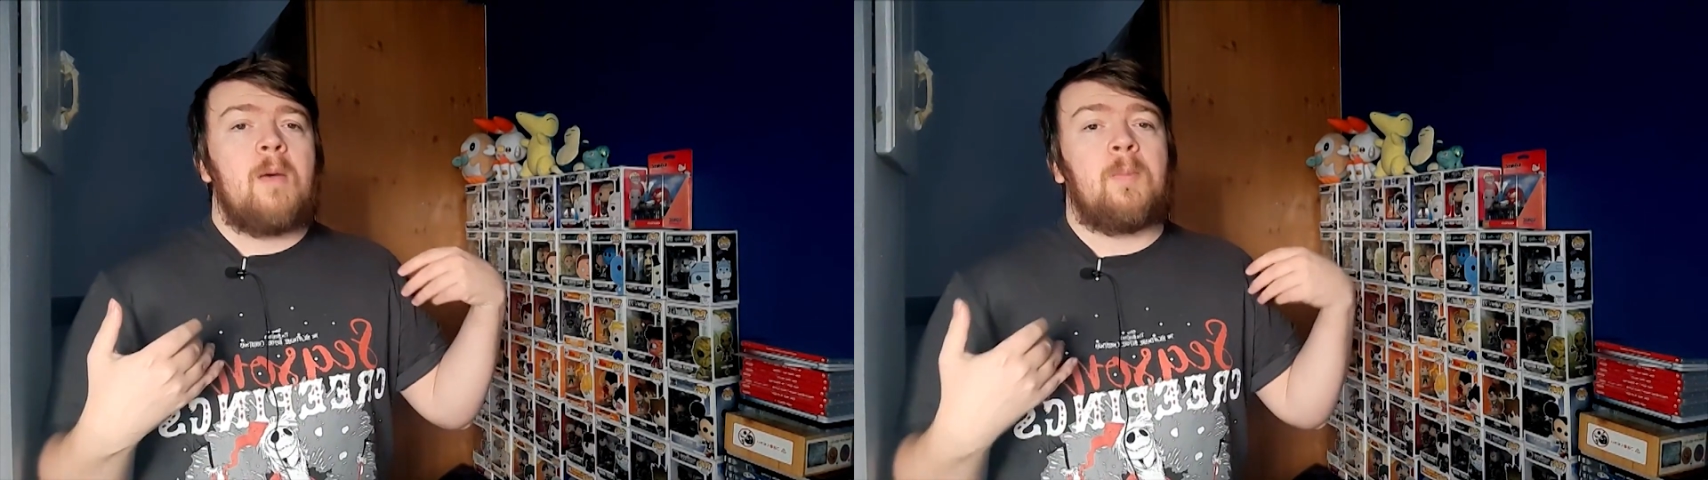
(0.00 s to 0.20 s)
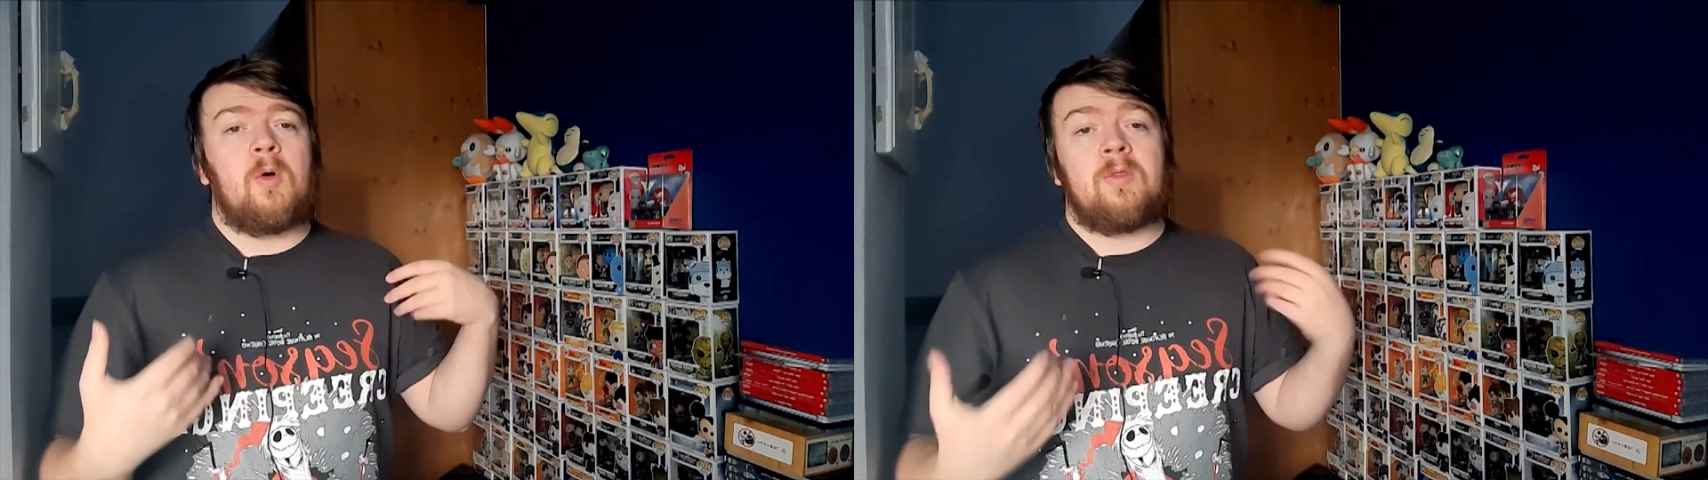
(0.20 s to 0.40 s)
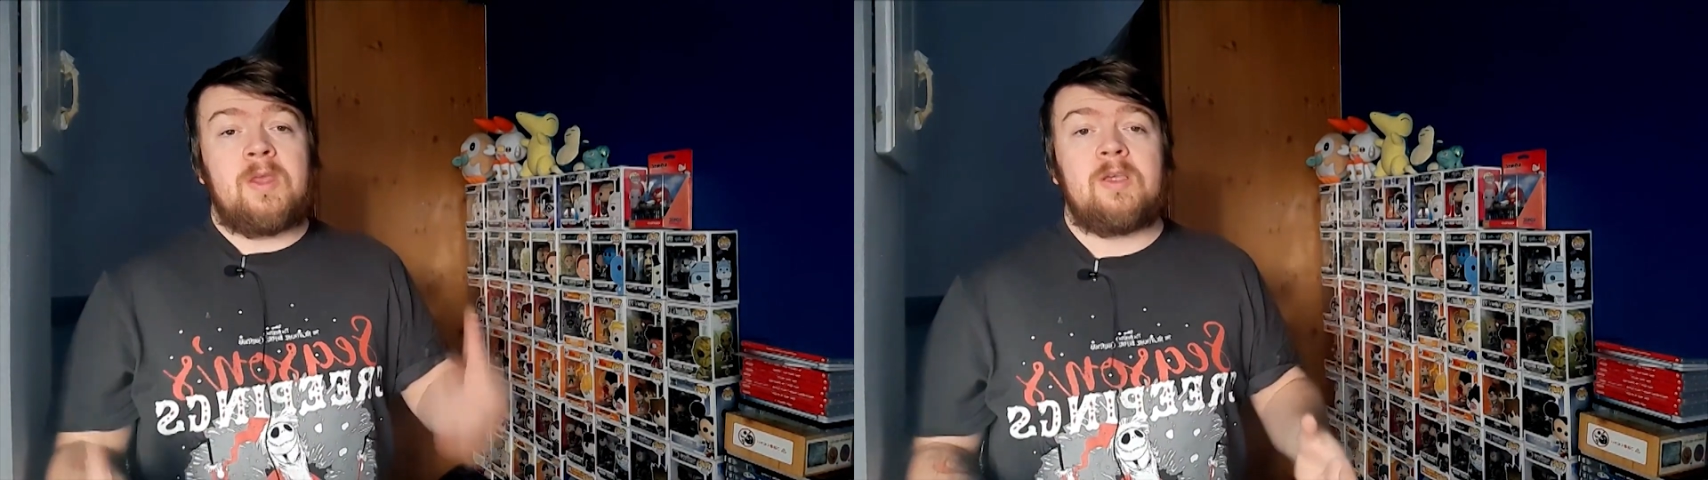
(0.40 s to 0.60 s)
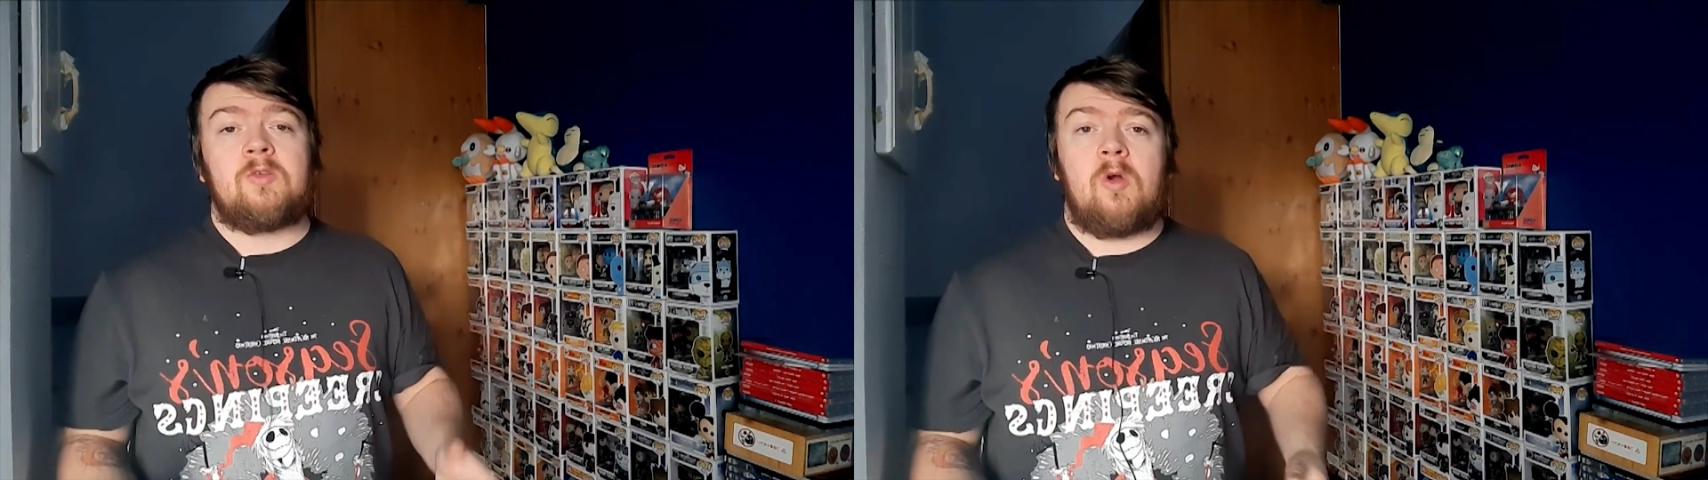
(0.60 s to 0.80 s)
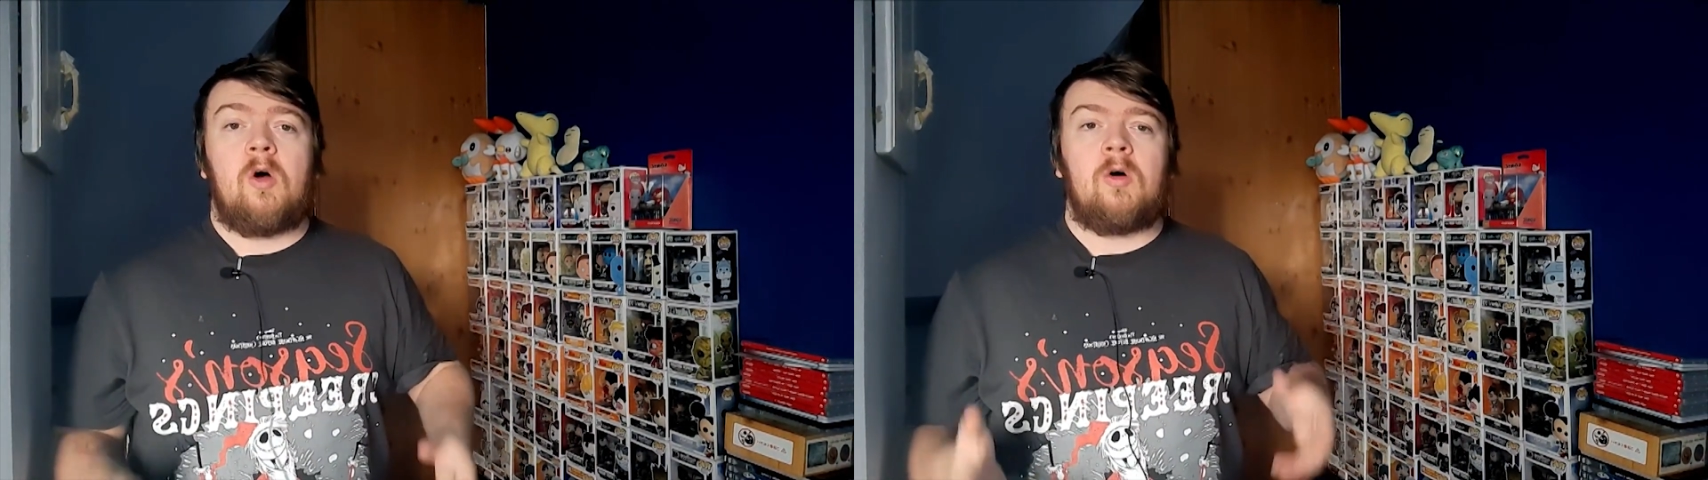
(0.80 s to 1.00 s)
But these
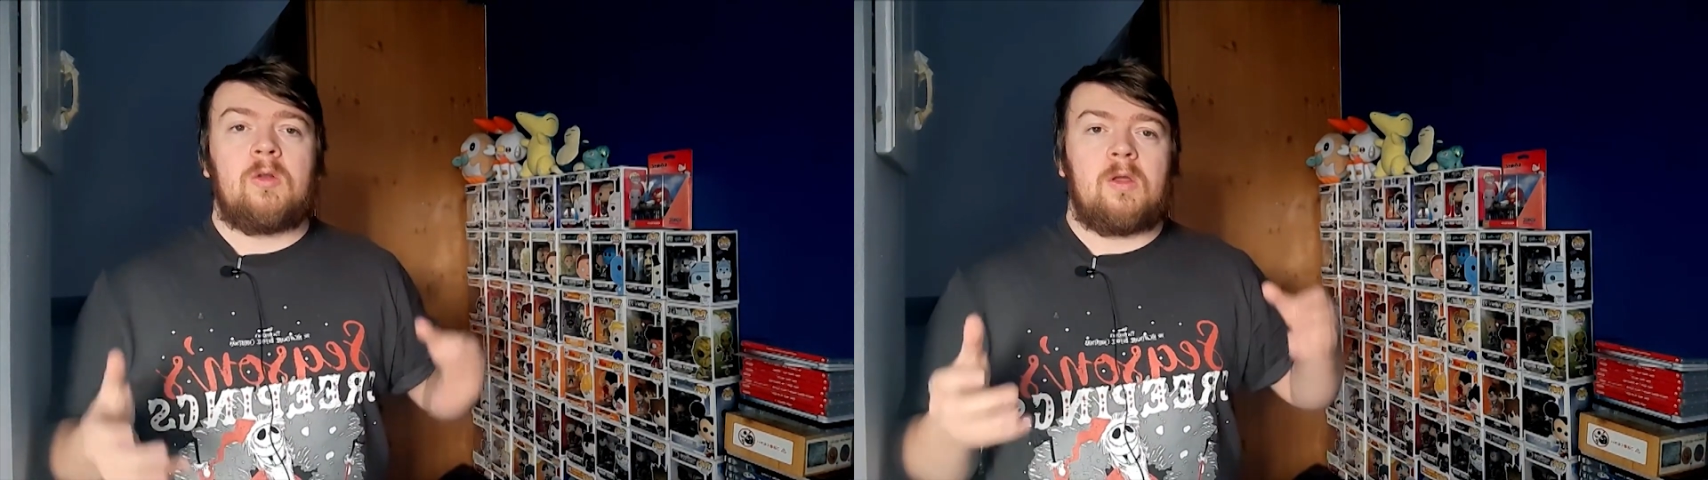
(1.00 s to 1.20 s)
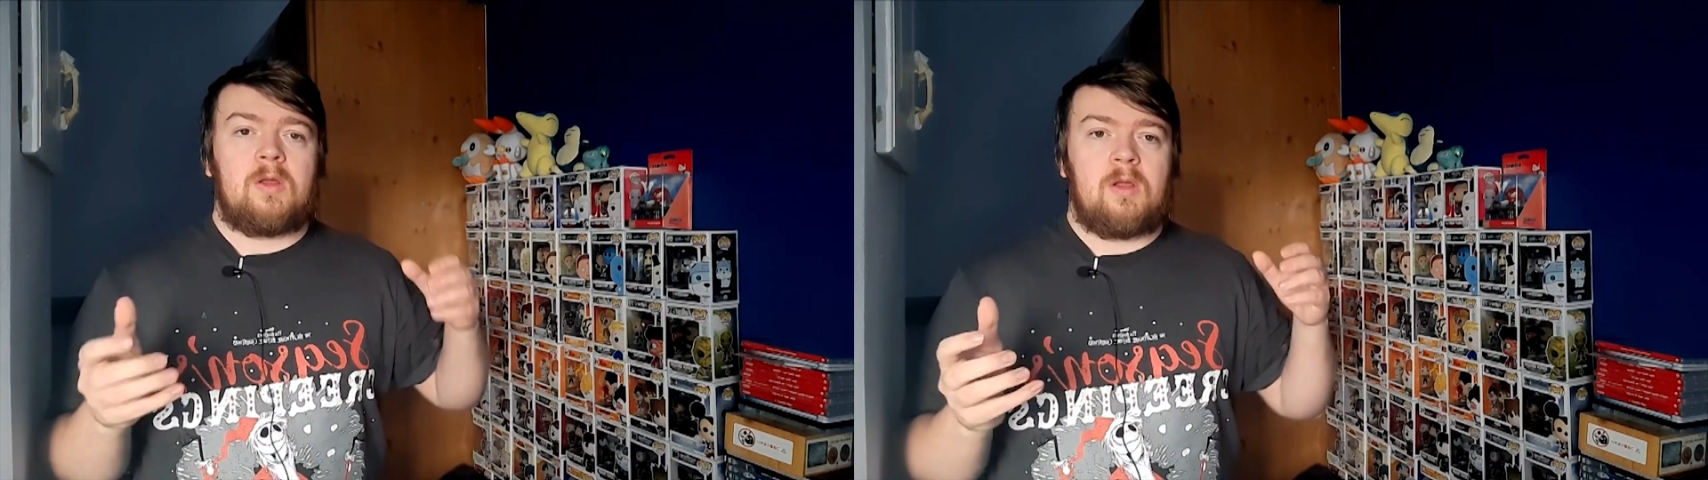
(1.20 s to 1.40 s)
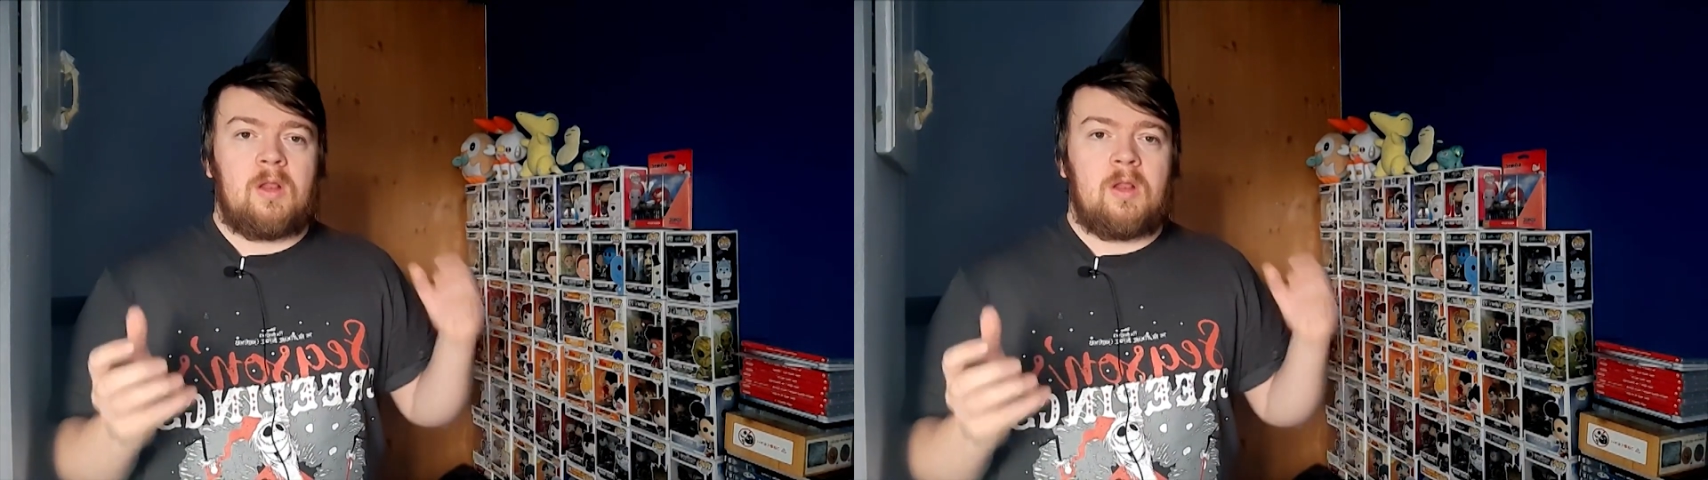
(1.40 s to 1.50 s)
are all